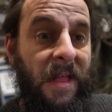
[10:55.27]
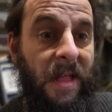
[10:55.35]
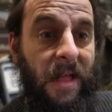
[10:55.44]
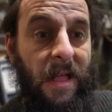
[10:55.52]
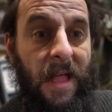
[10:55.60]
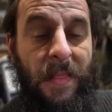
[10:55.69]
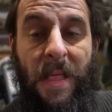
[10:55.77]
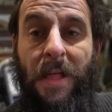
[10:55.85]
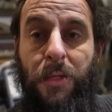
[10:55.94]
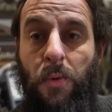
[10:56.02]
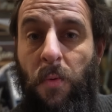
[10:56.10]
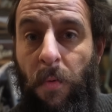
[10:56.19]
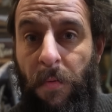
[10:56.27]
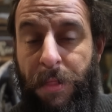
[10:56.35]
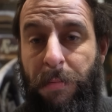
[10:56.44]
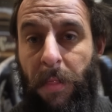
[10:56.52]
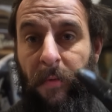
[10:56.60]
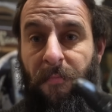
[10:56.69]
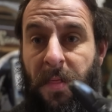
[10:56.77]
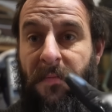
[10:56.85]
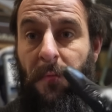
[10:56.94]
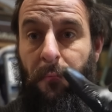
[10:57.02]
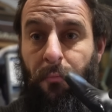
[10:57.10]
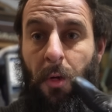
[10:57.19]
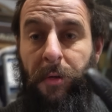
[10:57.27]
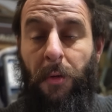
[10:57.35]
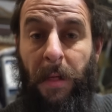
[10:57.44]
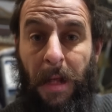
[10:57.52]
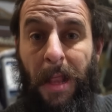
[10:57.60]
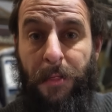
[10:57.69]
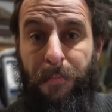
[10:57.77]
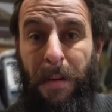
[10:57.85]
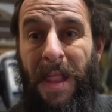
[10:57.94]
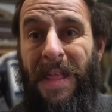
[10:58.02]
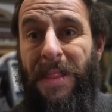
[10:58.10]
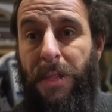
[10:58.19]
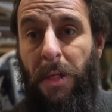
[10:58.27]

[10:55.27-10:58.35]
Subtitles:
and the actual, seems like either the rod or the clutch plates